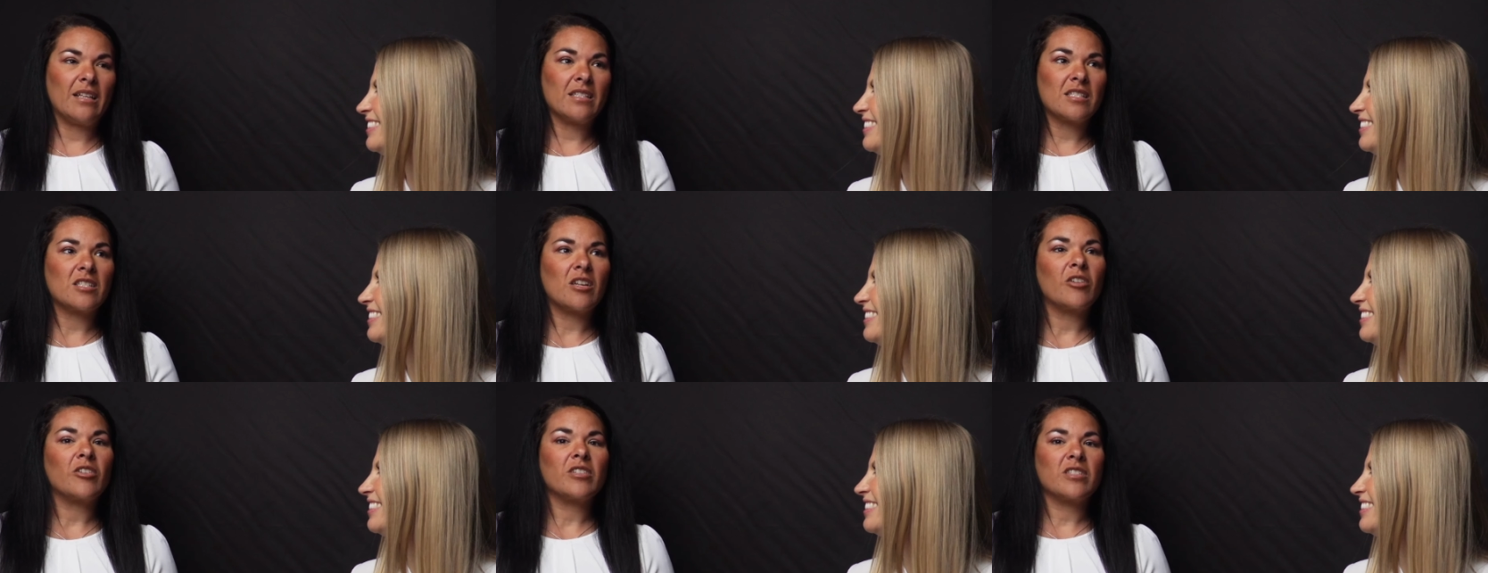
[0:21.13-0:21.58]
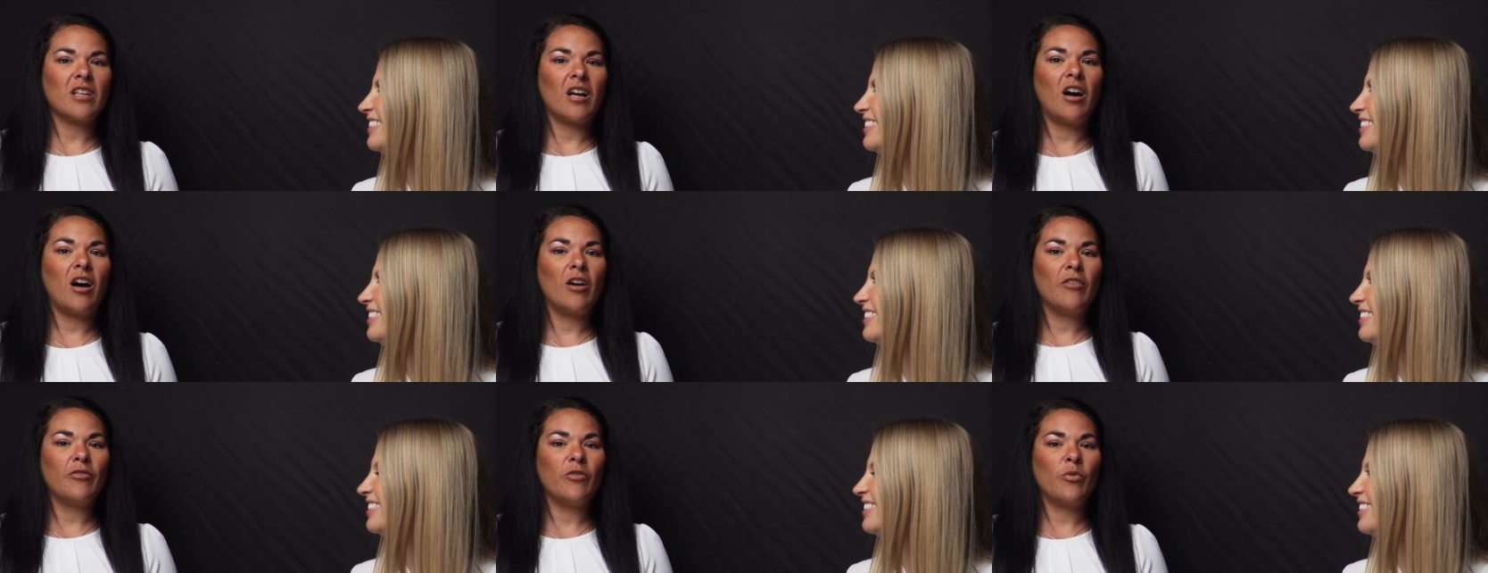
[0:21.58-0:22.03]
Speaker 1: starts
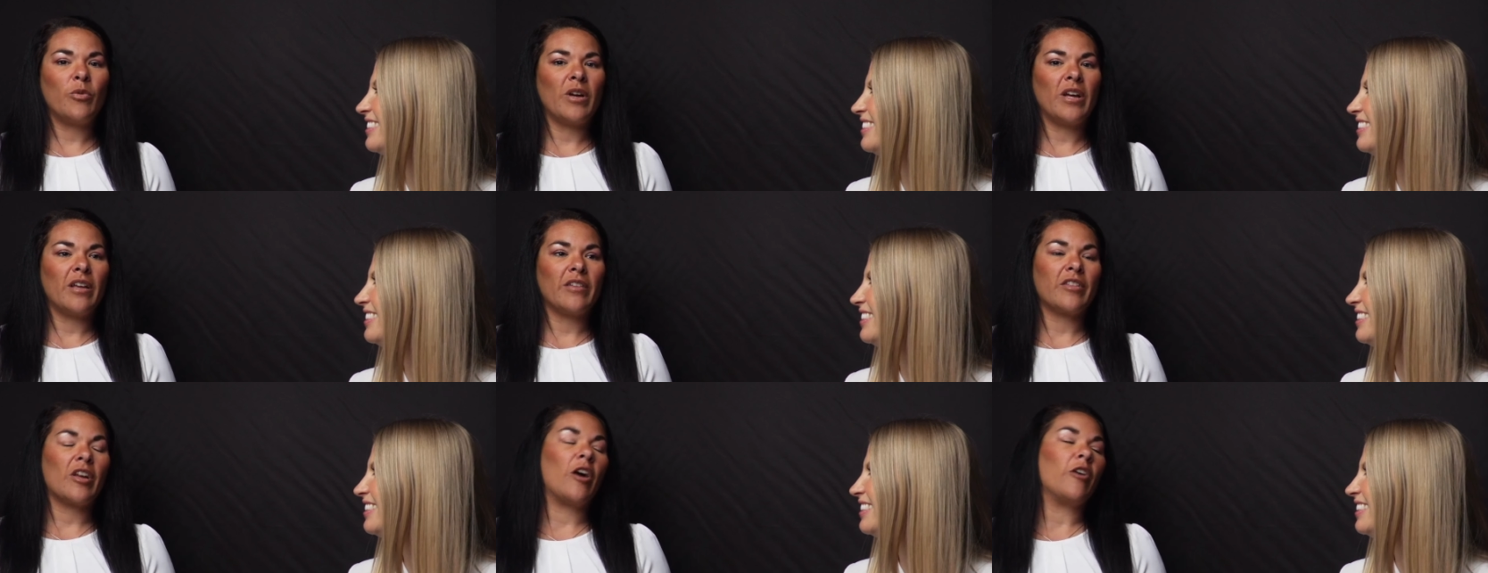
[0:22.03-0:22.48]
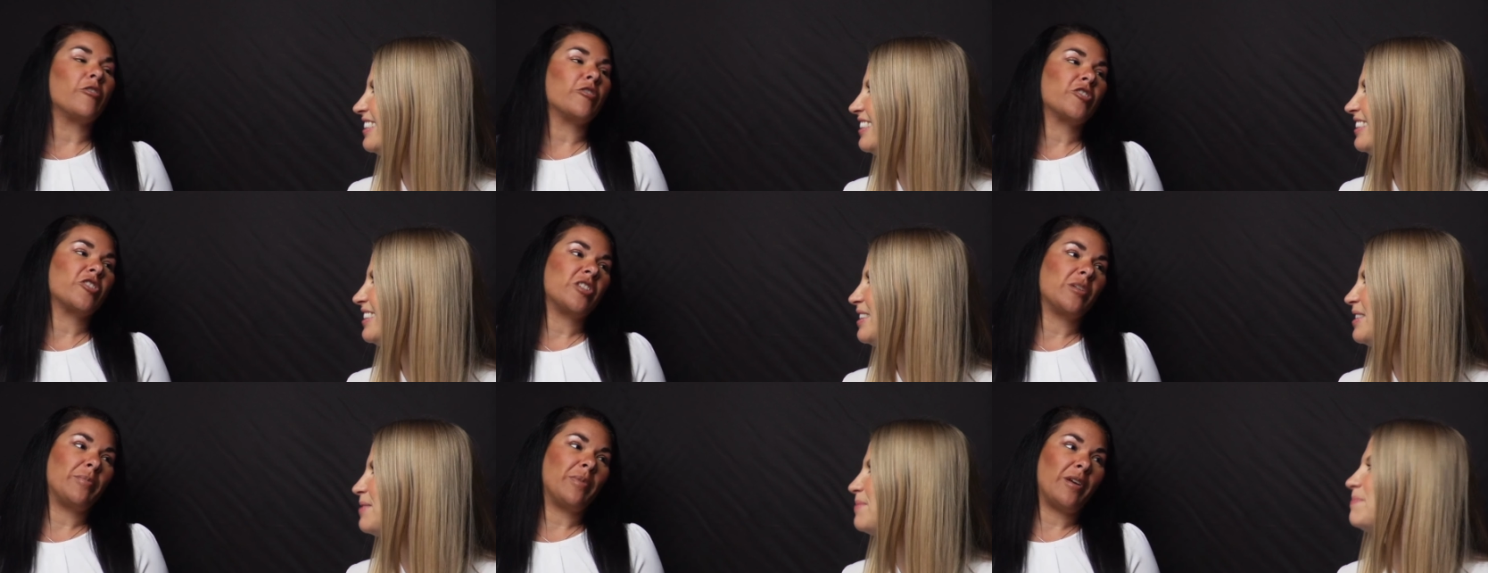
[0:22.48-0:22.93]
off with
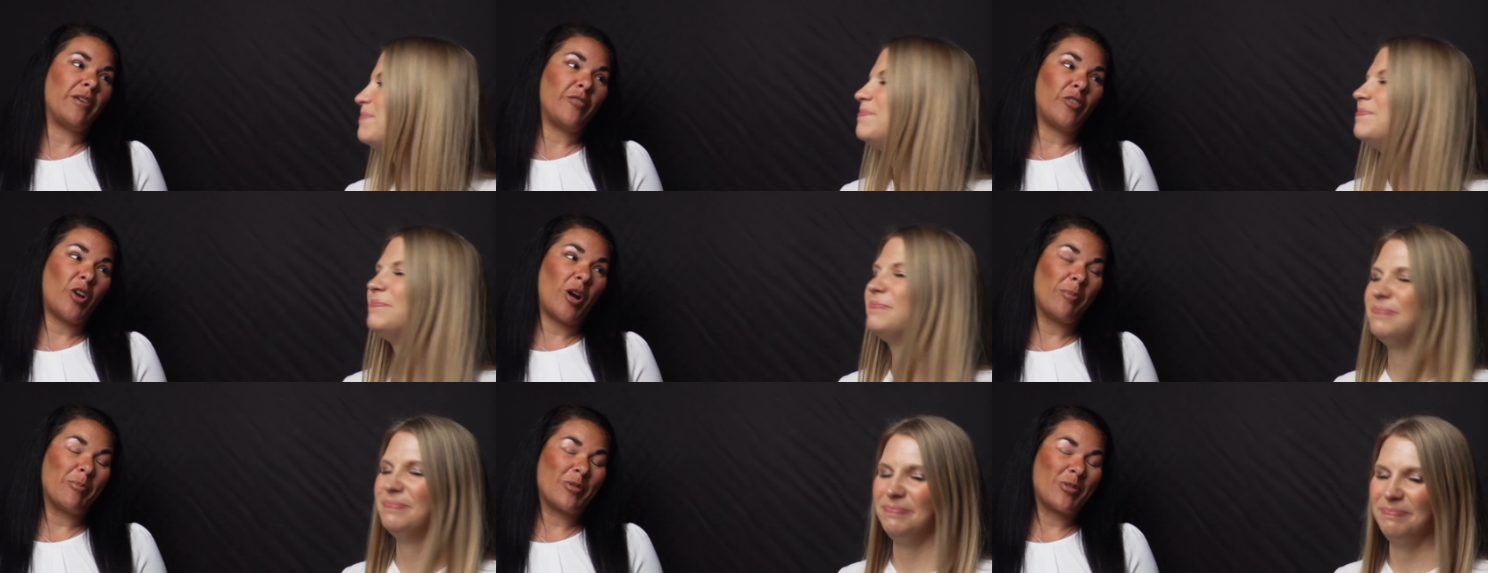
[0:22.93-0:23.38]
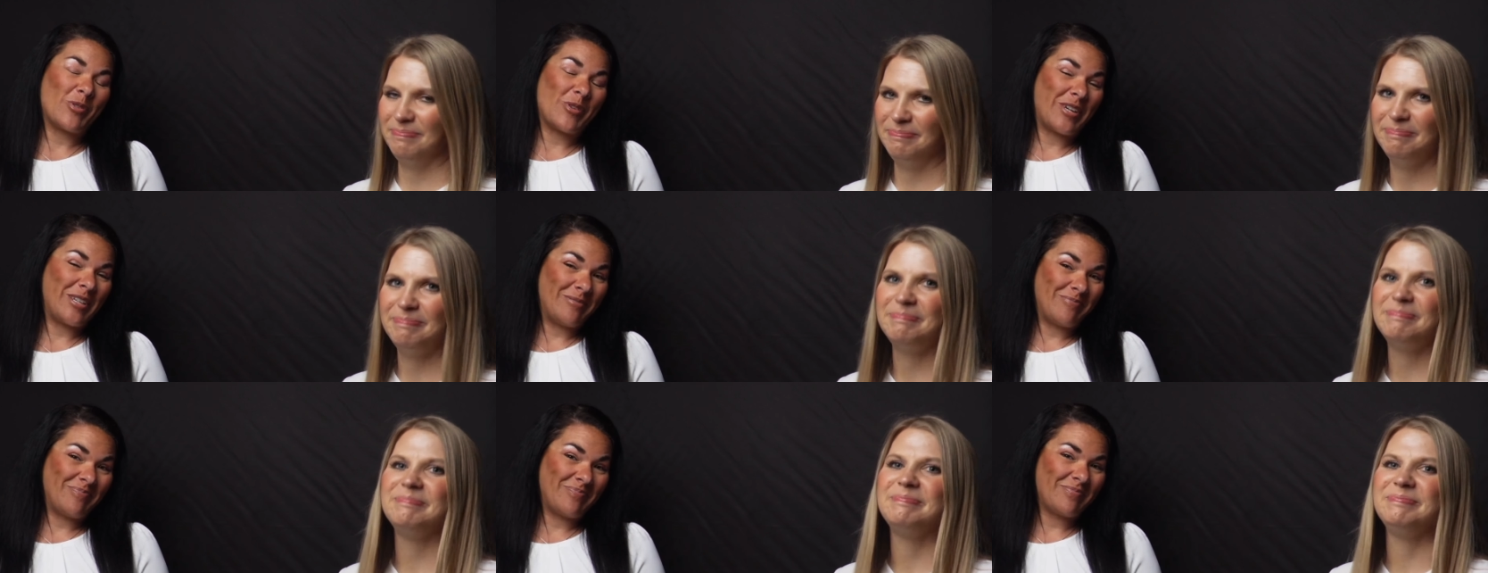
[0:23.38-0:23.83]
ownership of your
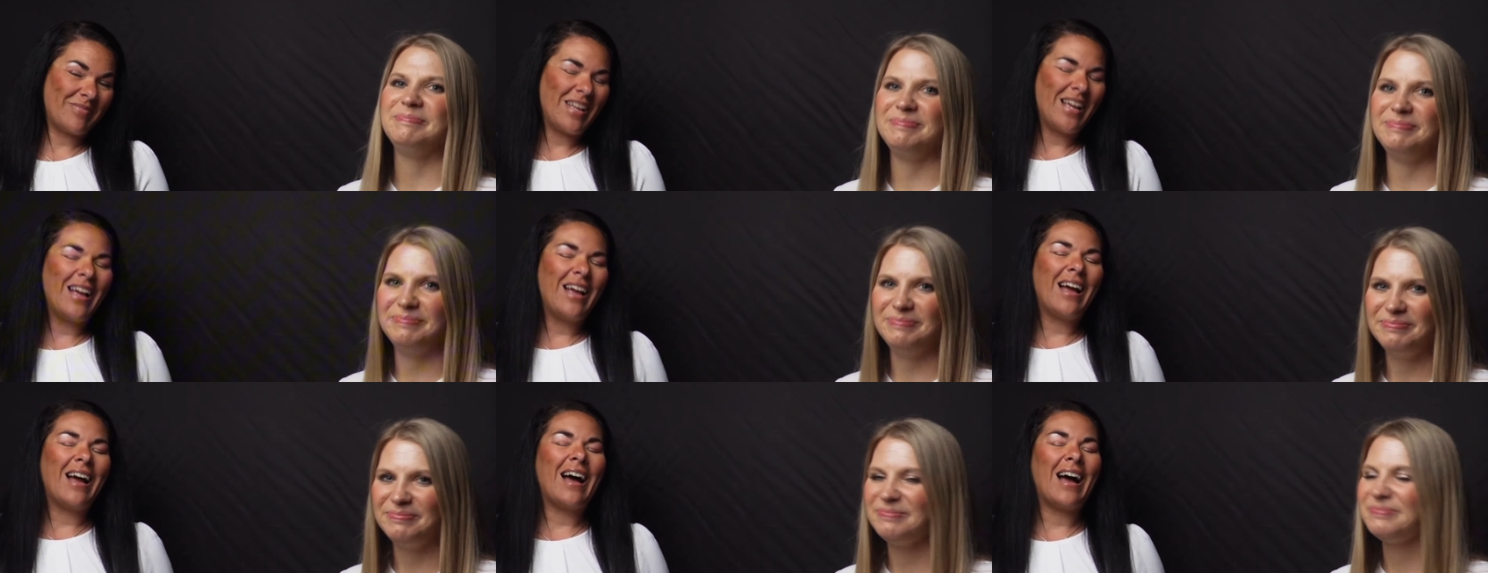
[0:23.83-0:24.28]
operatory. Mm-hmm.